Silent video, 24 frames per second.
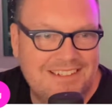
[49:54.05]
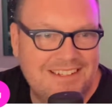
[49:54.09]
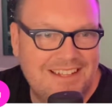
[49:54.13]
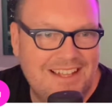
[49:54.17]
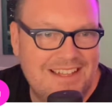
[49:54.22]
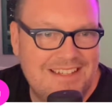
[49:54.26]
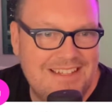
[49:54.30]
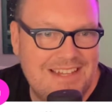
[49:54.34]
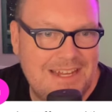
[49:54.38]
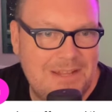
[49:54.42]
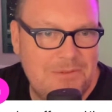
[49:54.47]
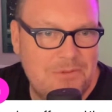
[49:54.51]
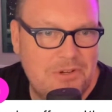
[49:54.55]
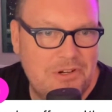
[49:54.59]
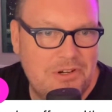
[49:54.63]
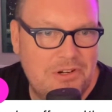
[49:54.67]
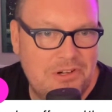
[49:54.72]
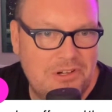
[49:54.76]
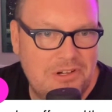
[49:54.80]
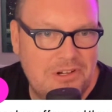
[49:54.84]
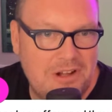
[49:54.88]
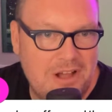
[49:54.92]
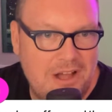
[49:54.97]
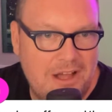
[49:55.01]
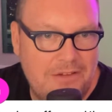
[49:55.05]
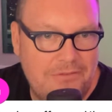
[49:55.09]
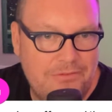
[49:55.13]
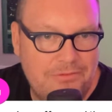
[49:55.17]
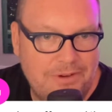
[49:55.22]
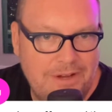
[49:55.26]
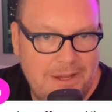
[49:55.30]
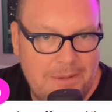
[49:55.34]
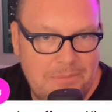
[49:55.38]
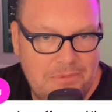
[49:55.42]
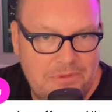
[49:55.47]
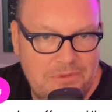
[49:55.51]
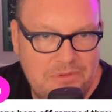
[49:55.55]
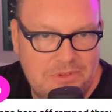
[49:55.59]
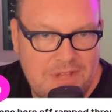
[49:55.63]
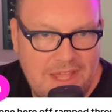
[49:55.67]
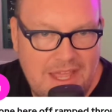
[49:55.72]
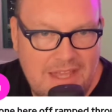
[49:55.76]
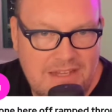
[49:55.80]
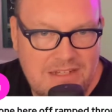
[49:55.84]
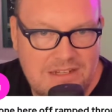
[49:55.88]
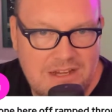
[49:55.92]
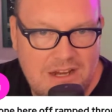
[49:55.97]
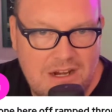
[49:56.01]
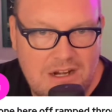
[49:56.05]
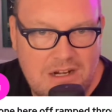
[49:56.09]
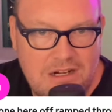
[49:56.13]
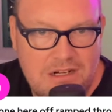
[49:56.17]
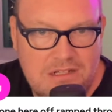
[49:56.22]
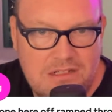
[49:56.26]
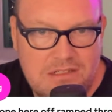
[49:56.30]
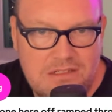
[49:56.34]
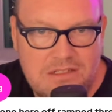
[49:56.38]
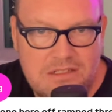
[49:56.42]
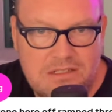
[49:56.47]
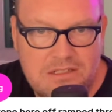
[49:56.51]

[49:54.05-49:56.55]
Has anyone heard off ramp through Dash Card?